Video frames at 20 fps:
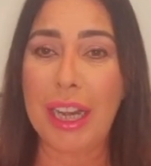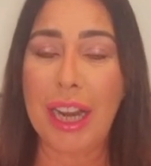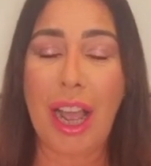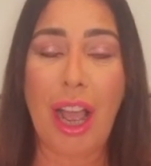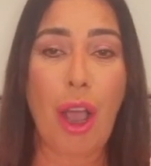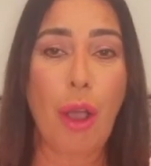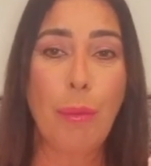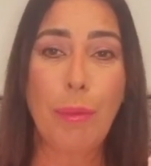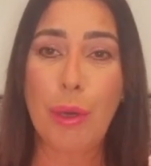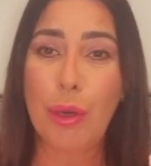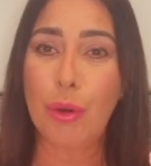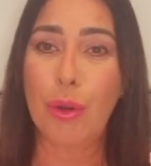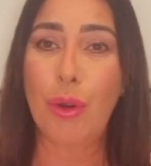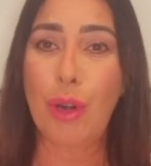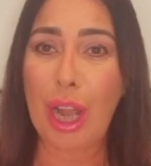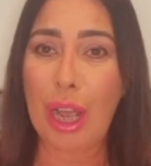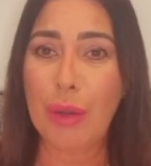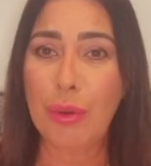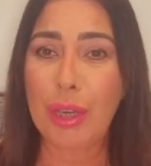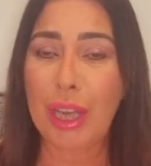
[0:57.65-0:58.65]
Hope you're
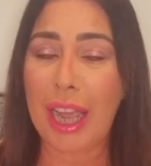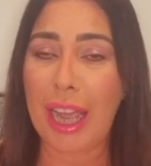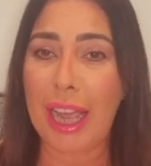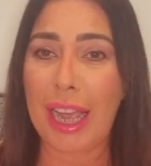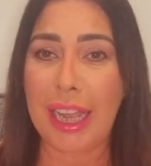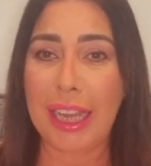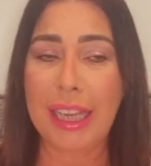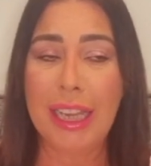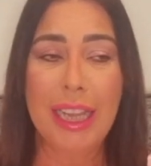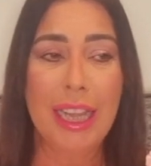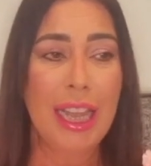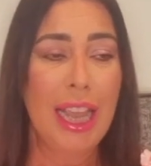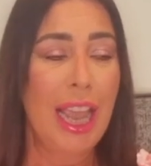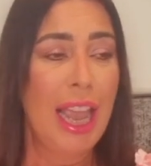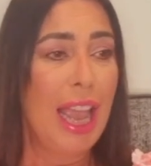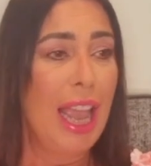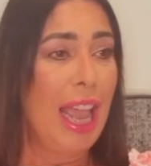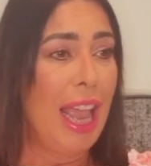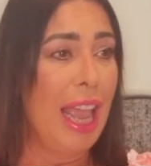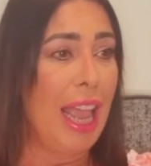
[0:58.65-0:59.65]
all okay.
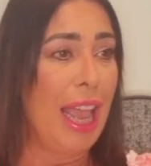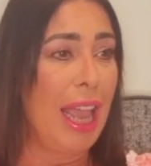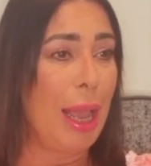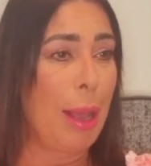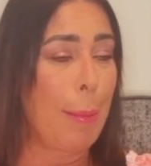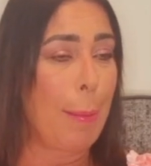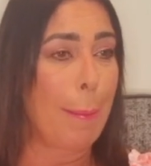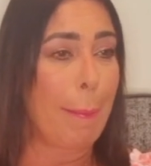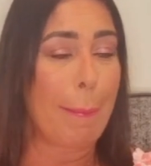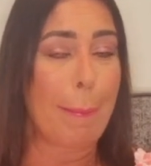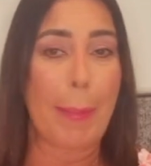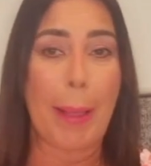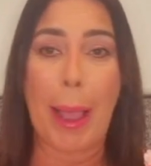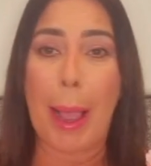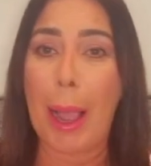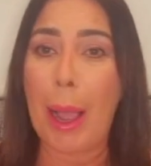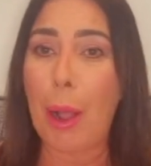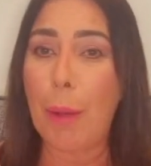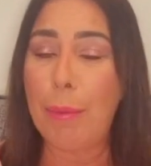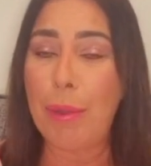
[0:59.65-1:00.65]
Um,
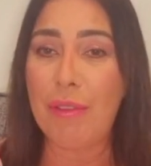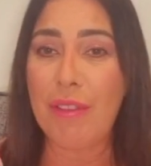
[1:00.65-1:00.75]
hope